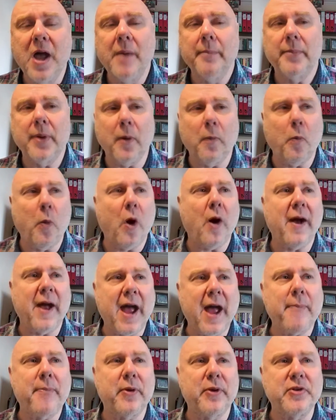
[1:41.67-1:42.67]
But what
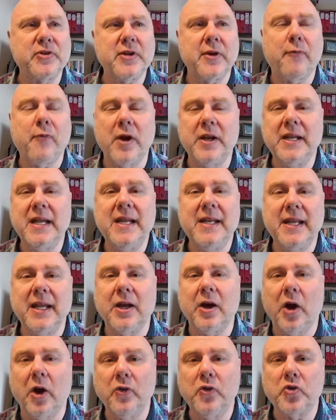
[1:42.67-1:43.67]
happens if we're needing
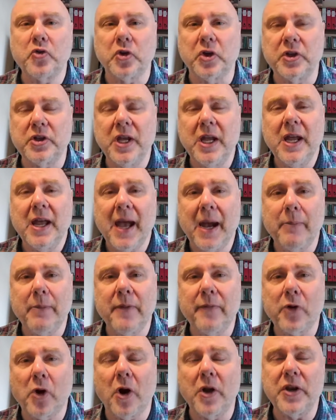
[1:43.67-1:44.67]
100 and
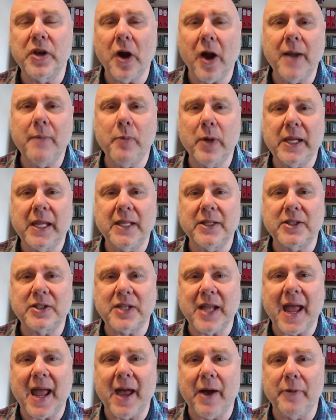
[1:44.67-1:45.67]
we've got 9 wickets
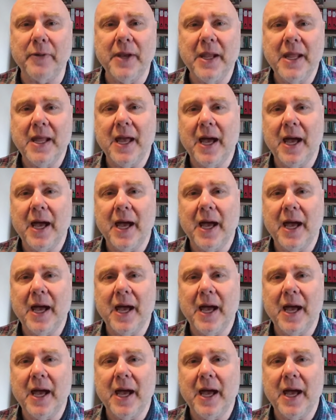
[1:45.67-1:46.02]
down